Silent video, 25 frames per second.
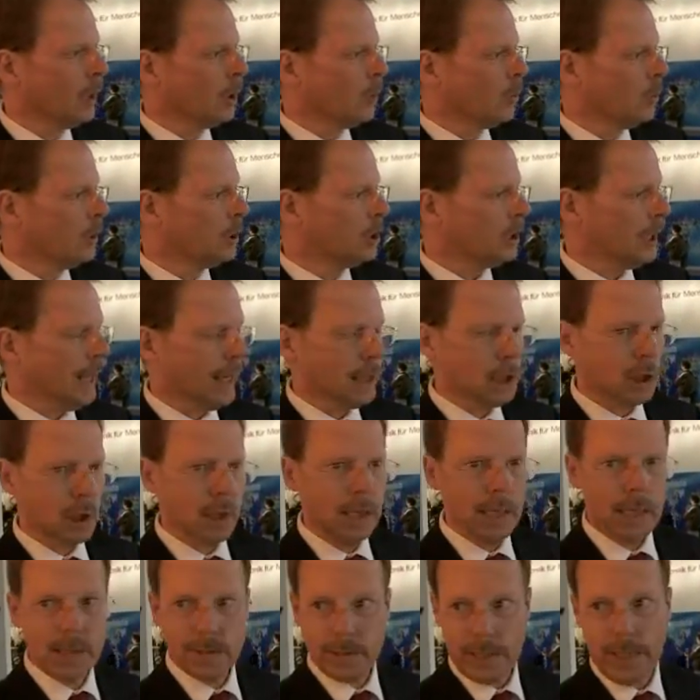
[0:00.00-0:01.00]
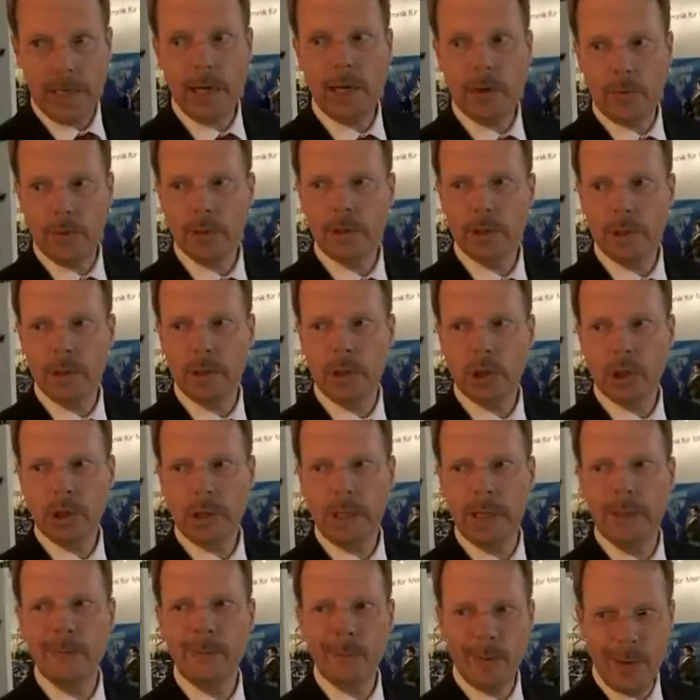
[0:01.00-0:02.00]
which actually has a heritage
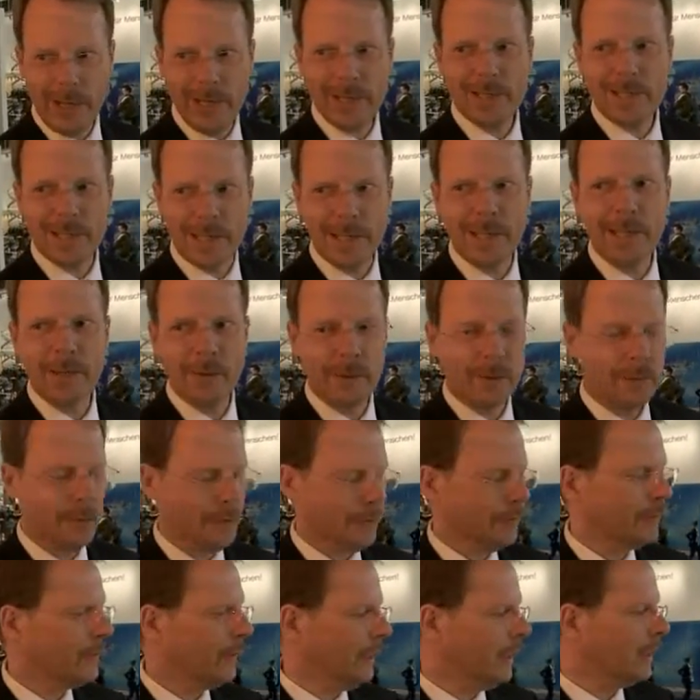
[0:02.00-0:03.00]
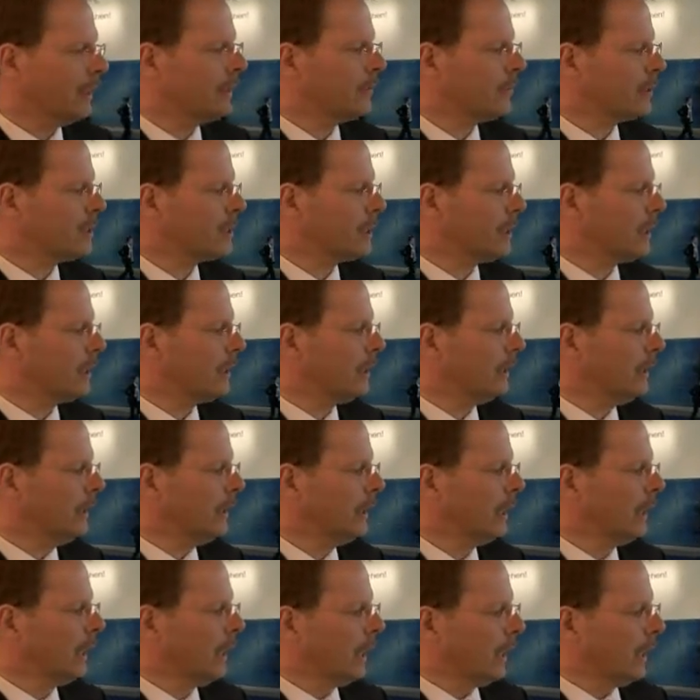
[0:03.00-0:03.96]
in racing, interestingly.